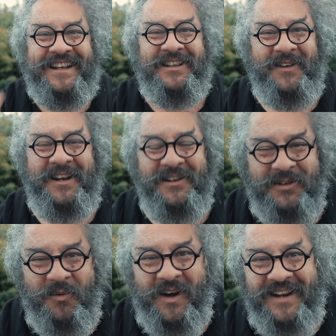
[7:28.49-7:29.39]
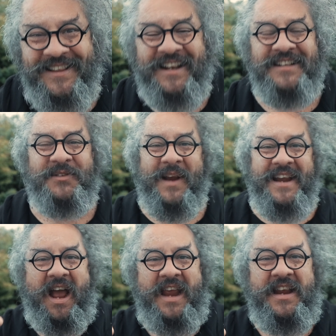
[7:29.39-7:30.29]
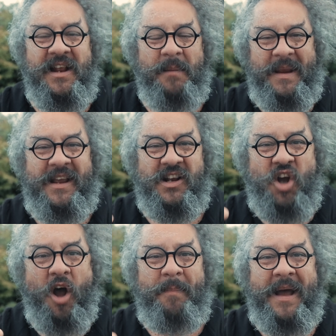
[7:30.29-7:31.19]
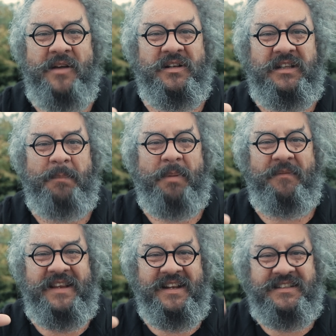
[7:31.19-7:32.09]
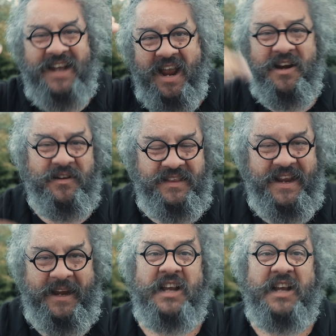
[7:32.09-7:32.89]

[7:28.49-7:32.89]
get the video to where I think it's right, I make a compound clip of the entire thing.